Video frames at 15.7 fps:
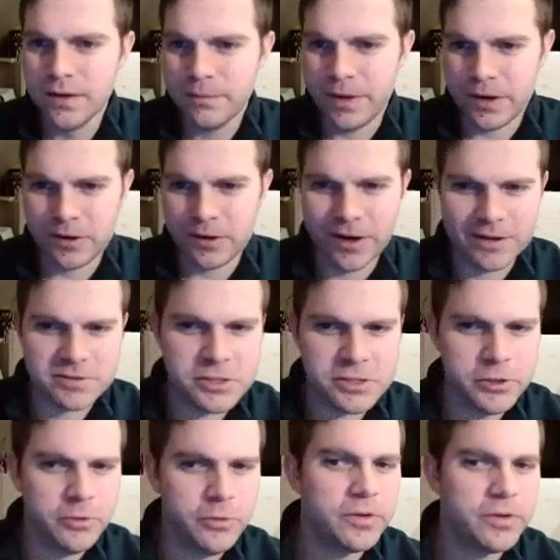Paragraph
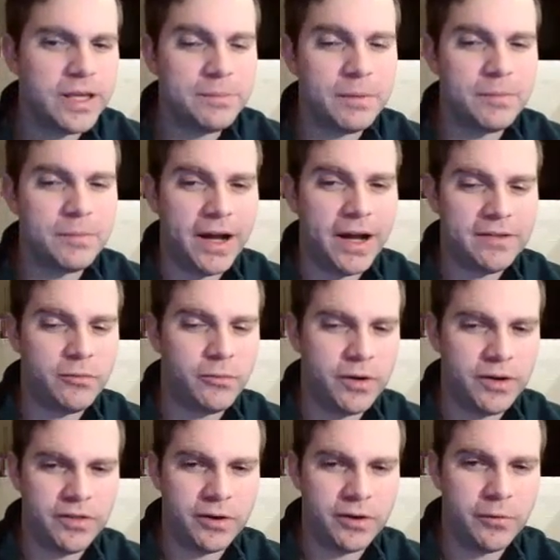2. Keep in mind,
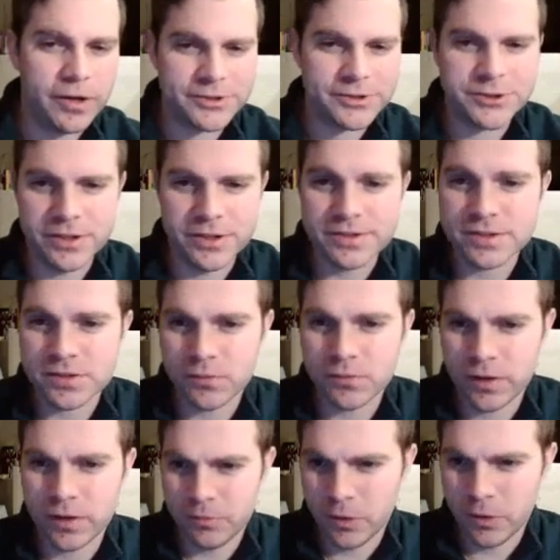one of
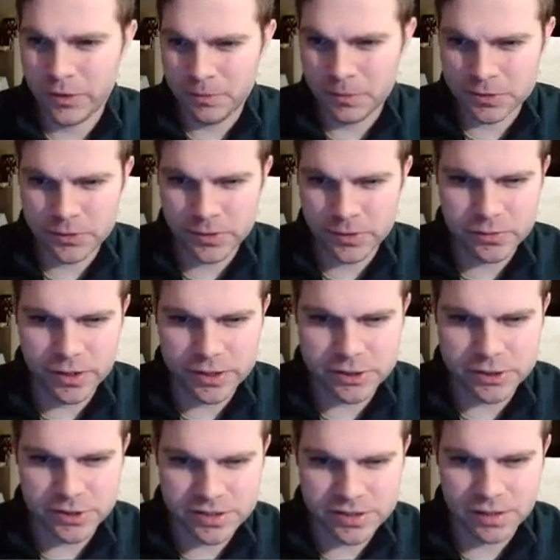your multiple choice
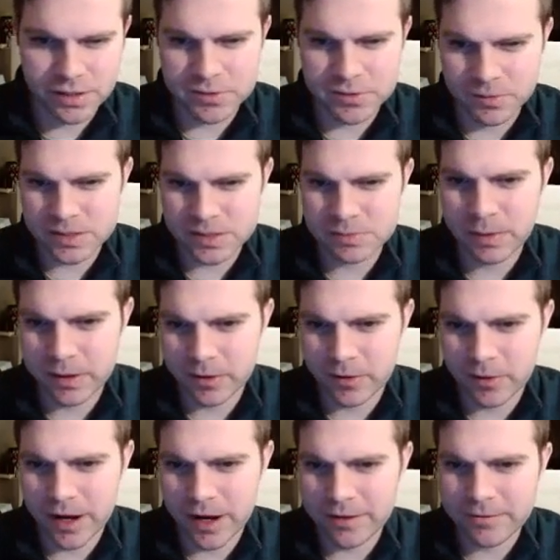questions comes from this
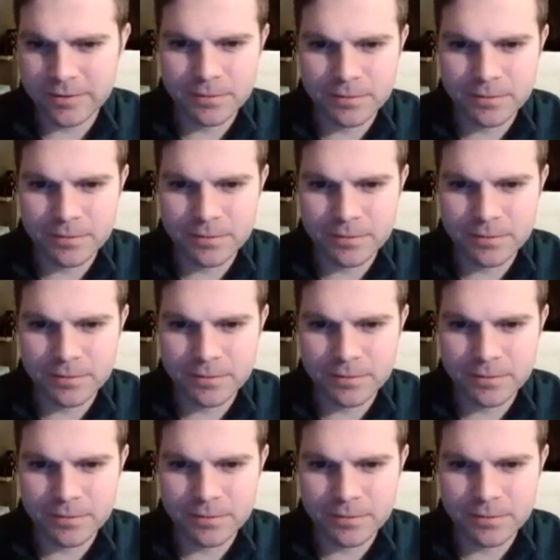paragraph.